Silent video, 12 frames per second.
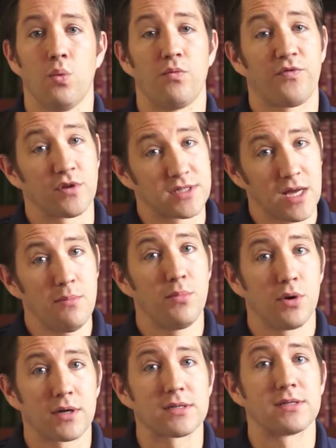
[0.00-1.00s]
For some
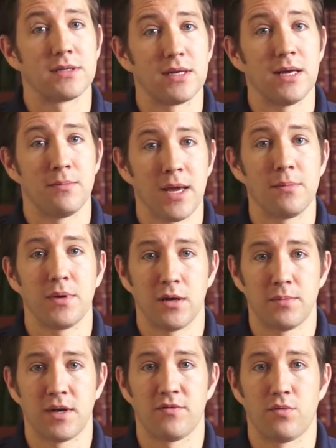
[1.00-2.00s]
books, it may be a
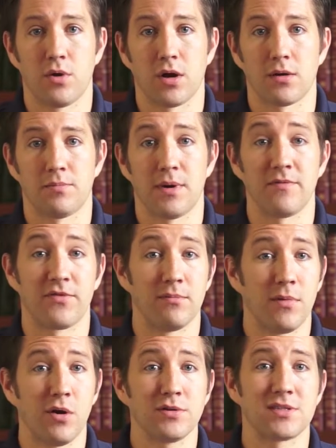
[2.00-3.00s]
bit of work, but for
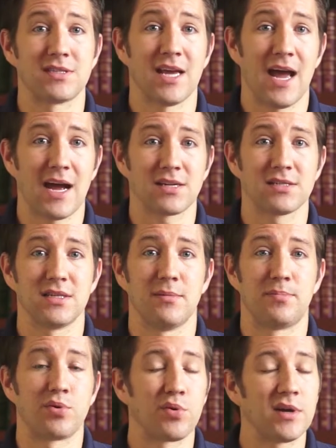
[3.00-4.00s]
most, it's actually a
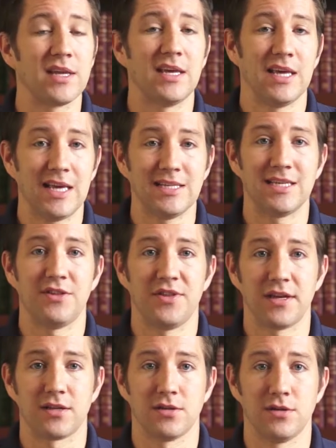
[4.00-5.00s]
pretty easy
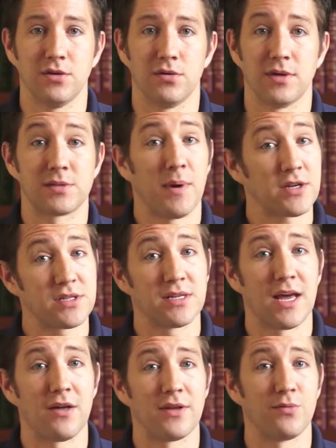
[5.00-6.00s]
thing to do, especially
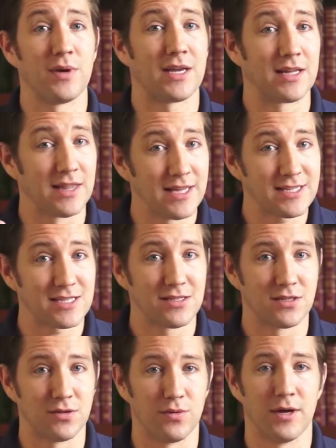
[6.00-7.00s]
now that we can listen
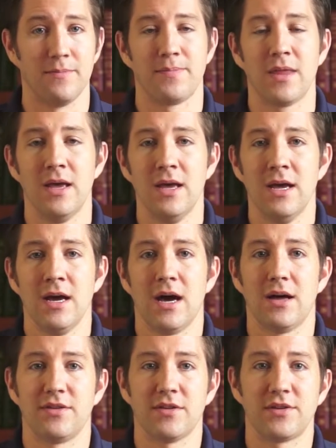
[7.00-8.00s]
to it.
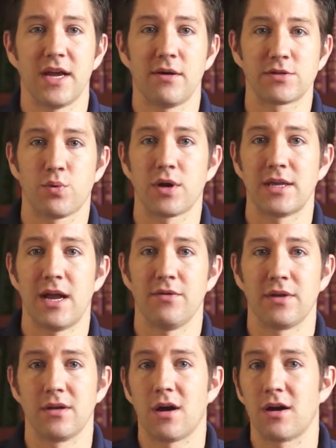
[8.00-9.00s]
The other day, I was working out in
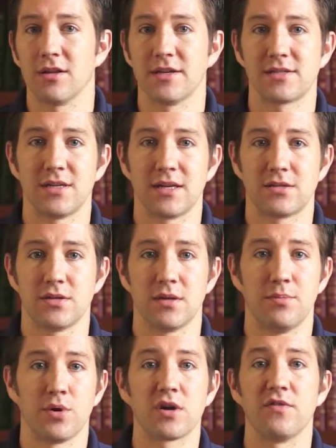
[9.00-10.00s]
the yard listening to the
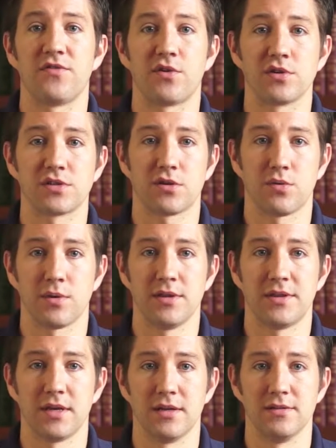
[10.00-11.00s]
book of 1
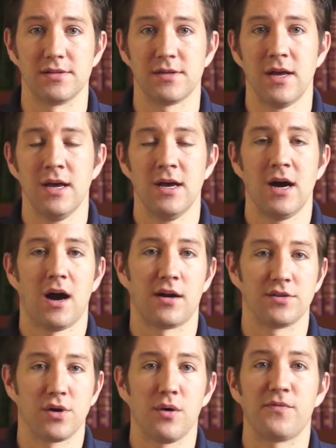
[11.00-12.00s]
Corinthians.
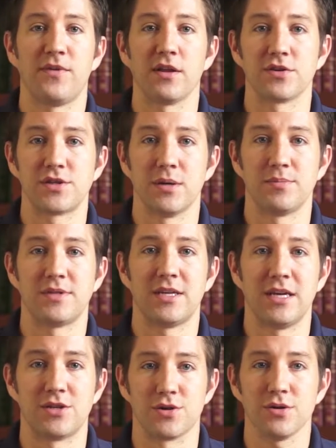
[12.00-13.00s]
Our adult fellowship
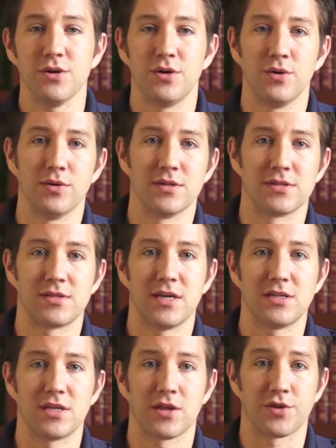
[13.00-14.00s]
teacher, who is
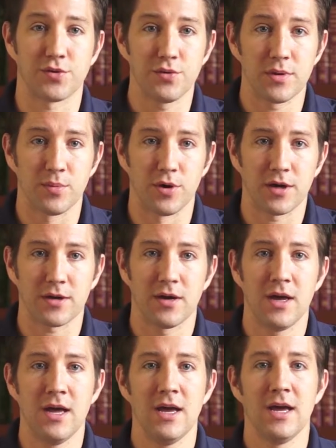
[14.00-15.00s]
teaching through the book,
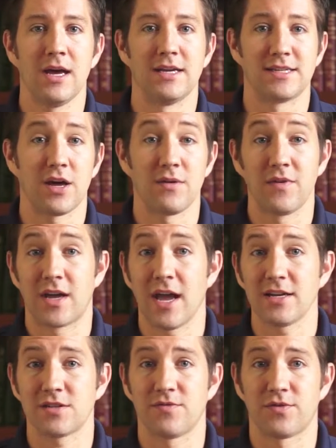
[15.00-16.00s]
is out on
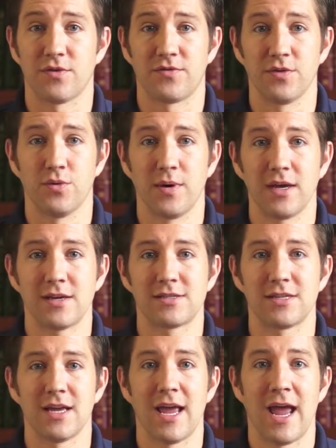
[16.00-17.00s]
vacation for a few
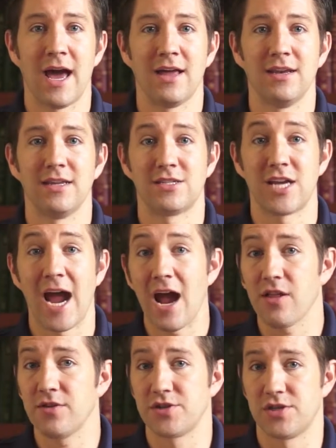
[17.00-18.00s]
weeks and
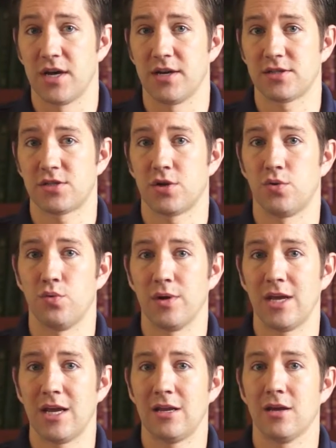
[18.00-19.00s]
challenged us to
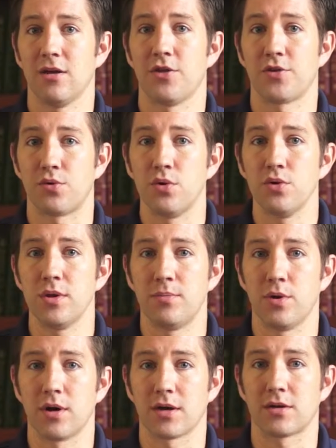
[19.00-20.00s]
read through the
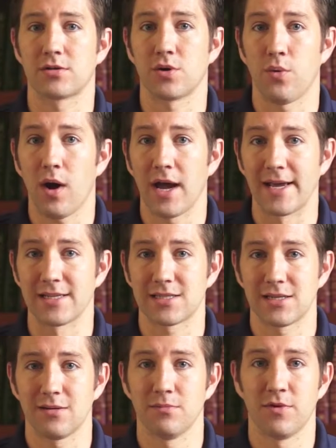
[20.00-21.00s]
book
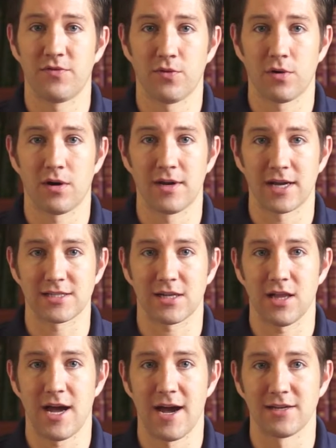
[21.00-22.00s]
twice before our next
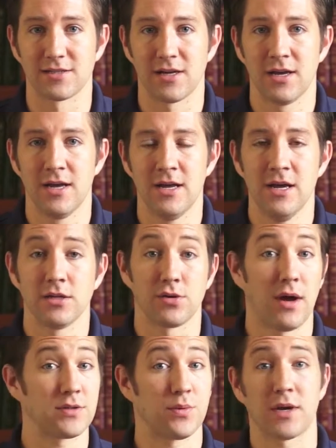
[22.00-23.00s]
class. So
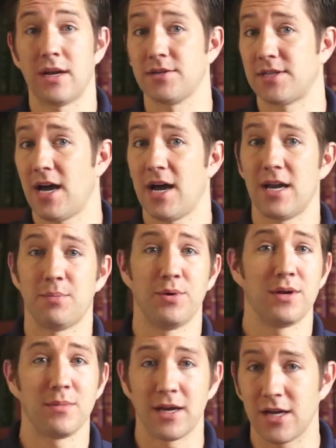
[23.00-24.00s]
I was working outside, I
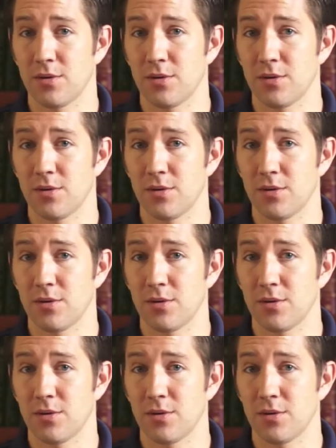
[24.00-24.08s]
put in my